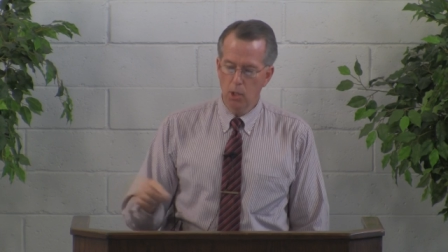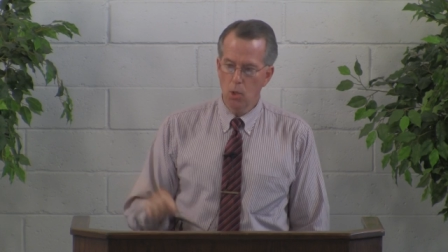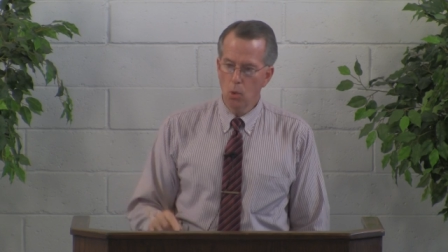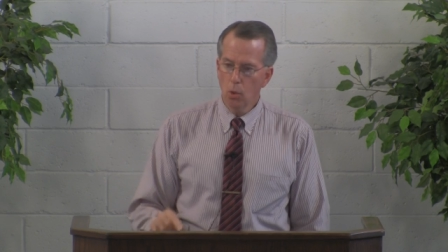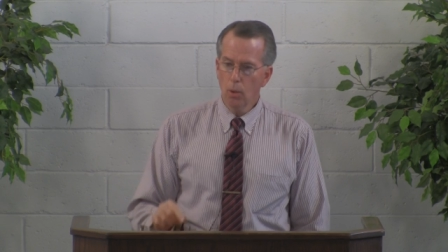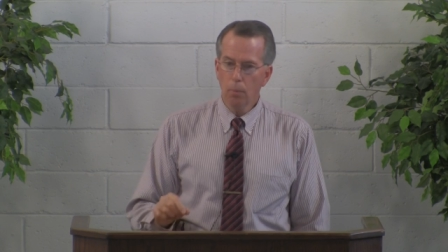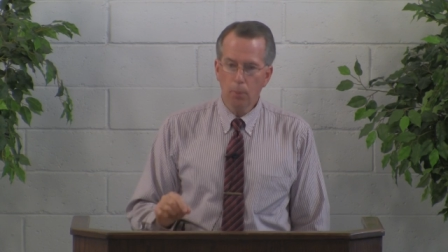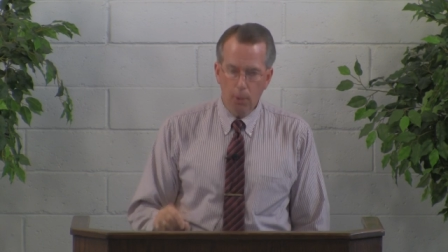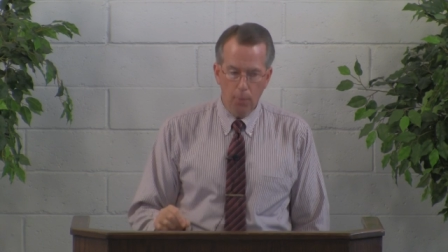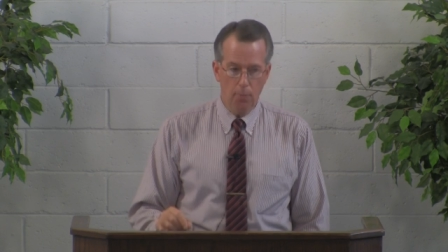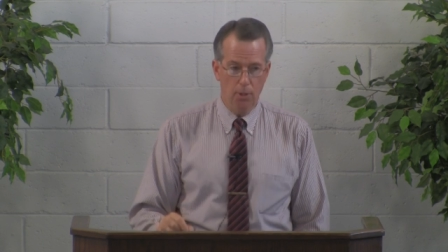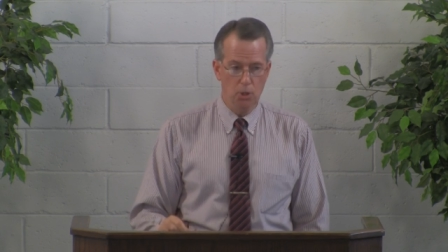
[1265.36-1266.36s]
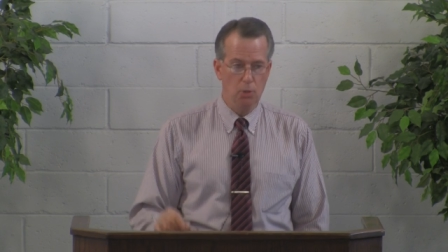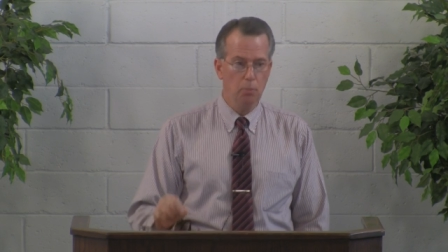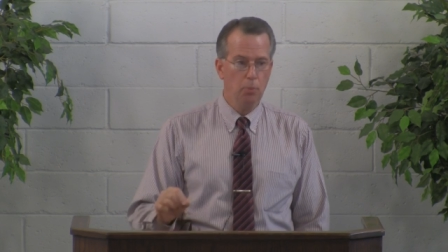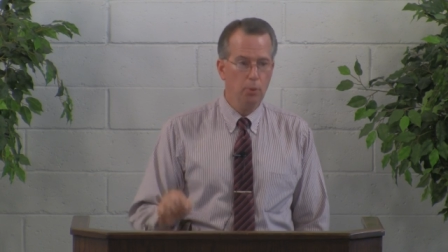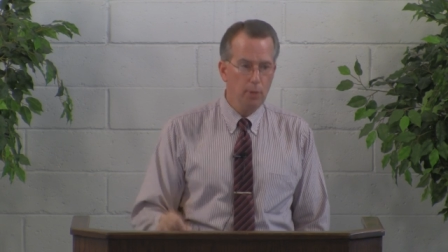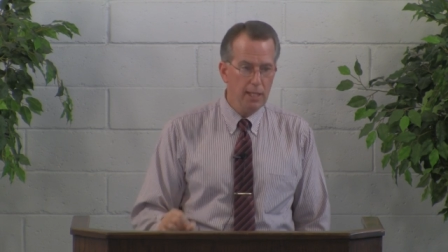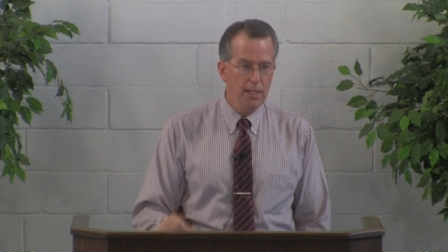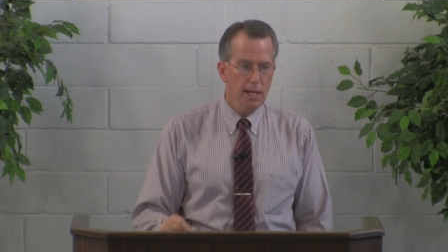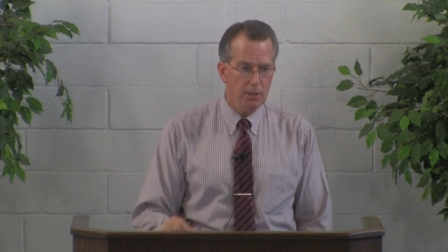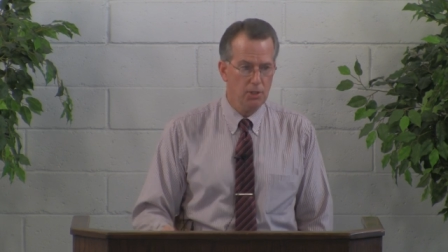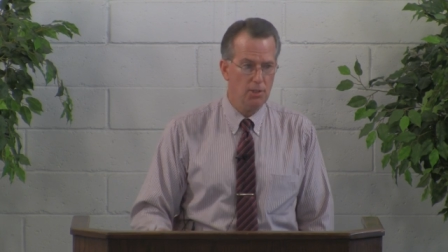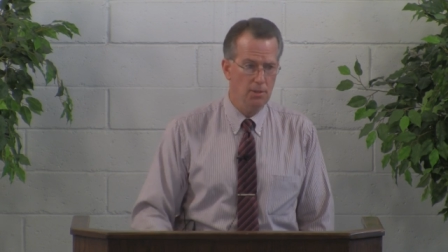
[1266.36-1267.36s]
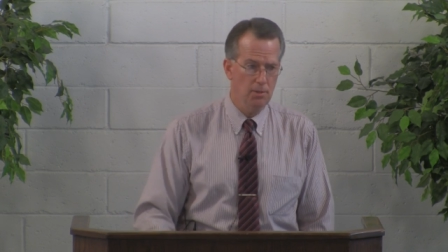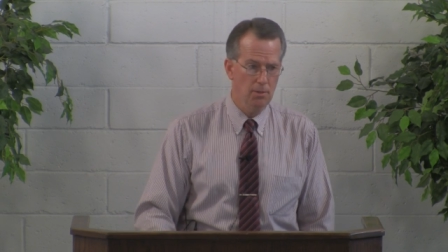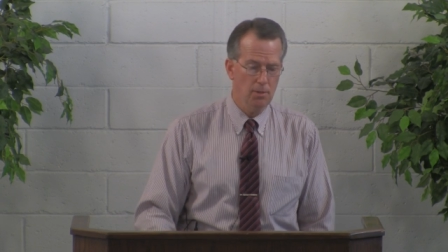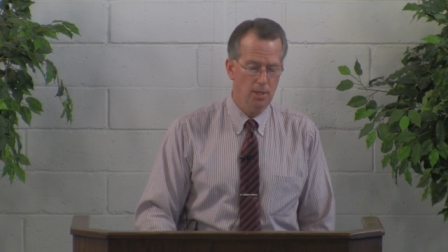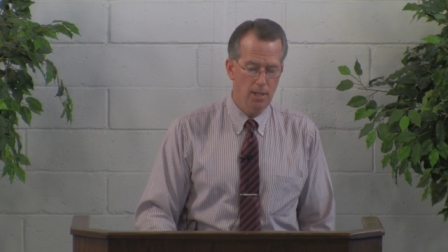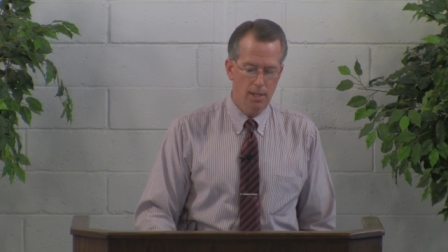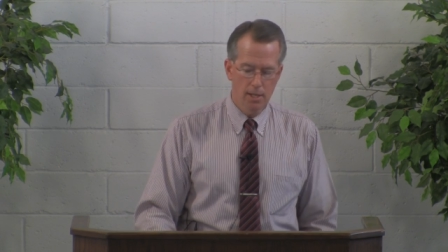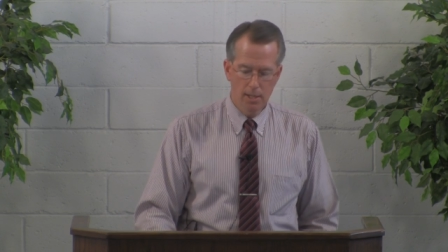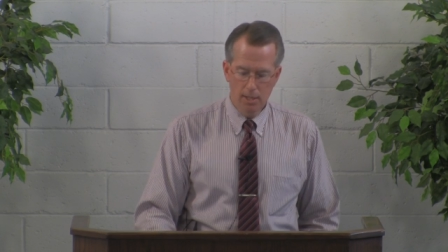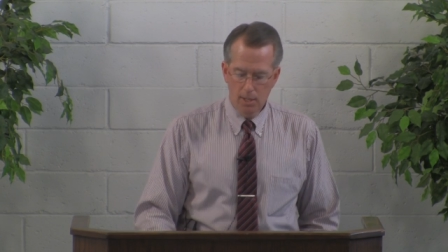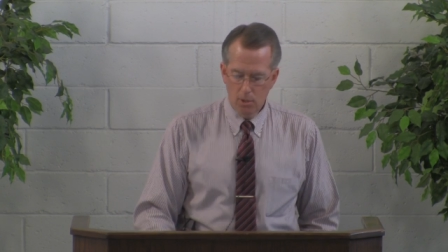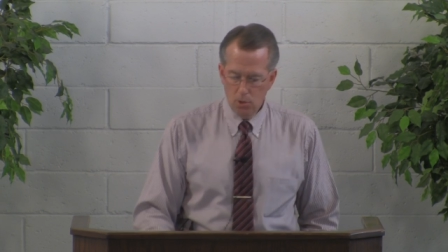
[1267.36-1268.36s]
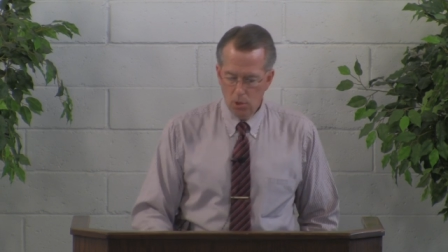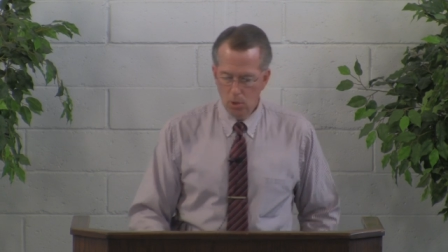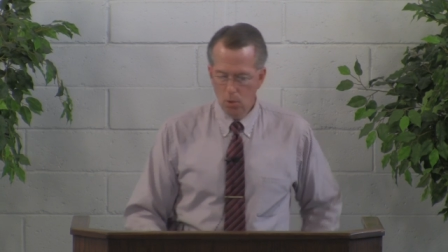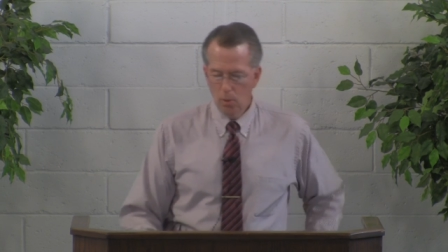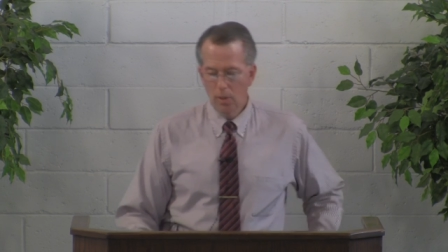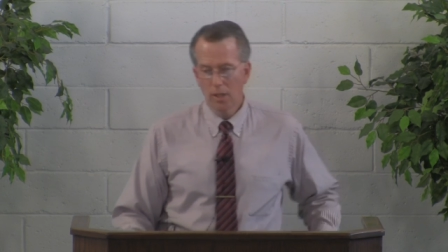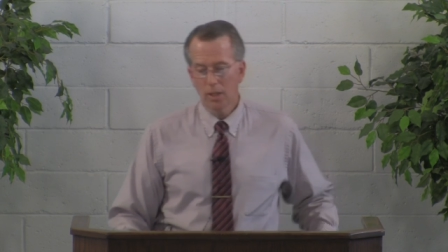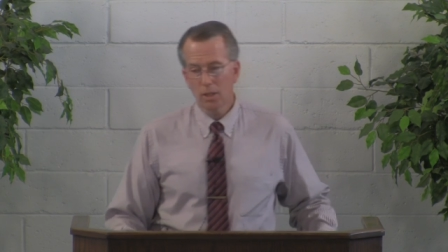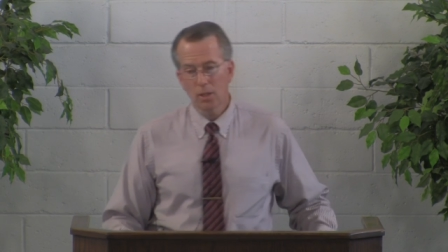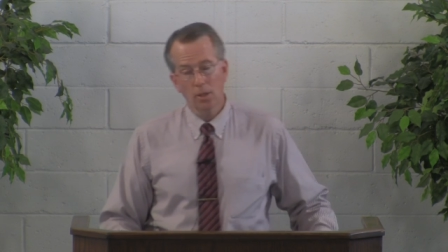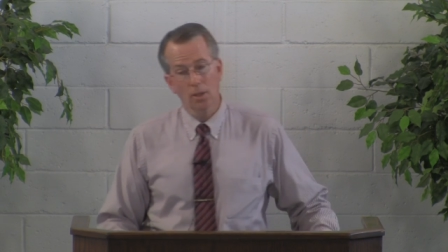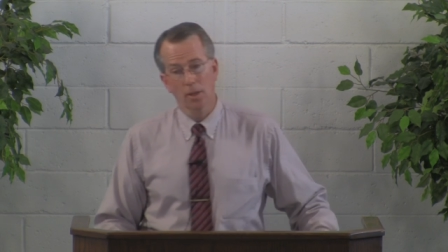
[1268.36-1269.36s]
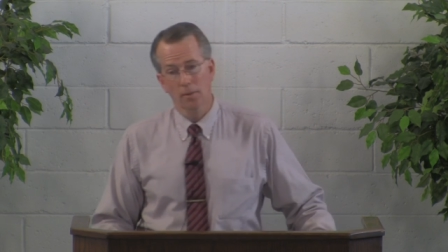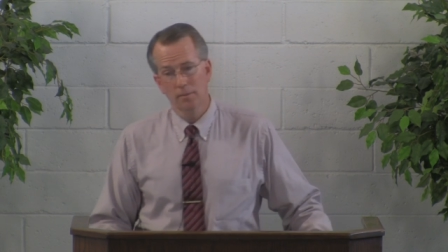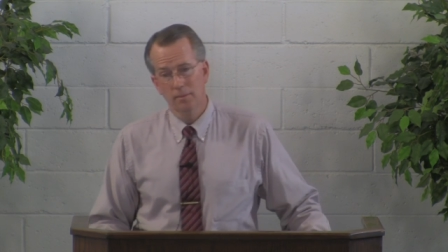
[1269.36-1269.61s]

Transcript: your purpose predestined to occur."